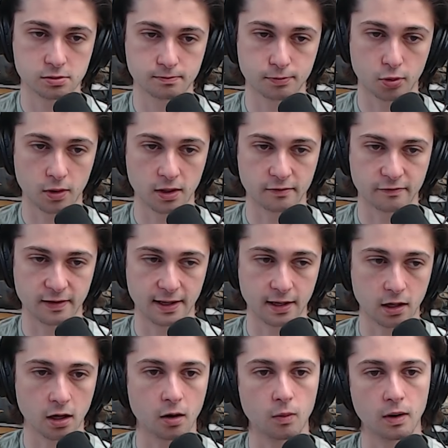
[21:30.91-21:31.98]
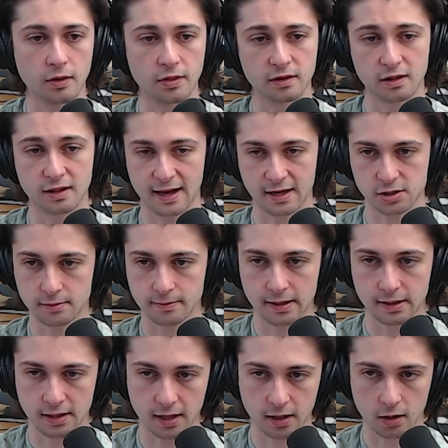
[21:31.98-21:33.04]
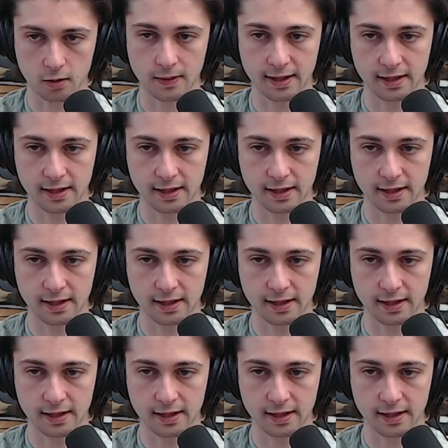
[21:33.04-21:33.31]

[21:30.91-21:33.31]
point of like, oh, well, this is actually being taken away.